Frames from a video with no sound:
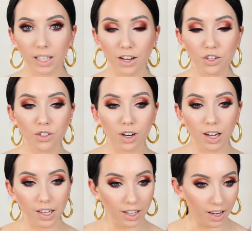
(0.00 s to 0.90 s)
my lashes are
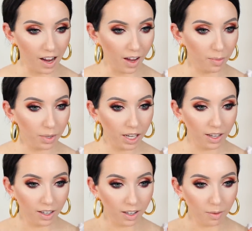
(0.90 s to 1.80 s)
on and I am
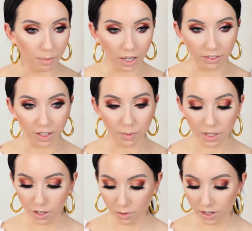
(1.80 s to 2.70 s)
mildly
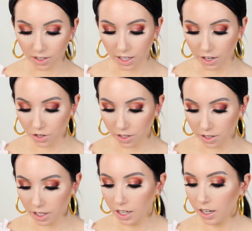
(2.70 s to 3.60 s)
obsessed with these
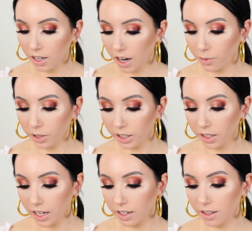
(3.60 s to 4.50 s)
lashes. I really
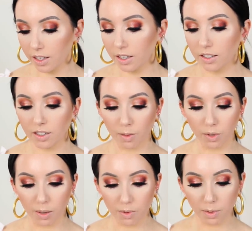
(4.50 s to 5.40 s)
like the
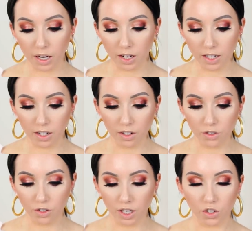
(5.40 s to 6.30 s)
Double Ups by
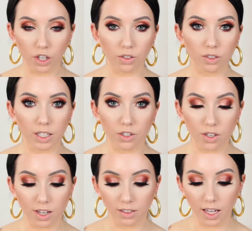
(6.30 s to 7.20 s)
Ardell in general, like
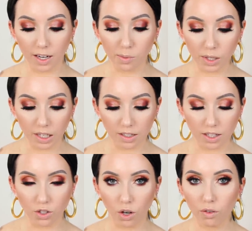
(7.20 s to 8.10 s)
just that line, because
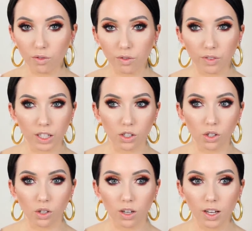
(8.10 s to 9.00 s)
they don't
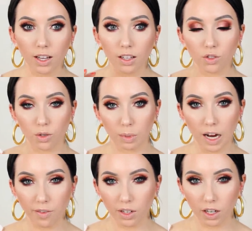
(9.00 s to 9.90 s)
feel super
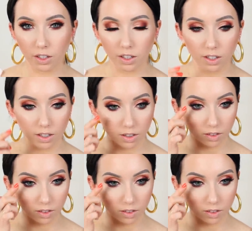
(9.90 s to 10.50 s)
heavy on your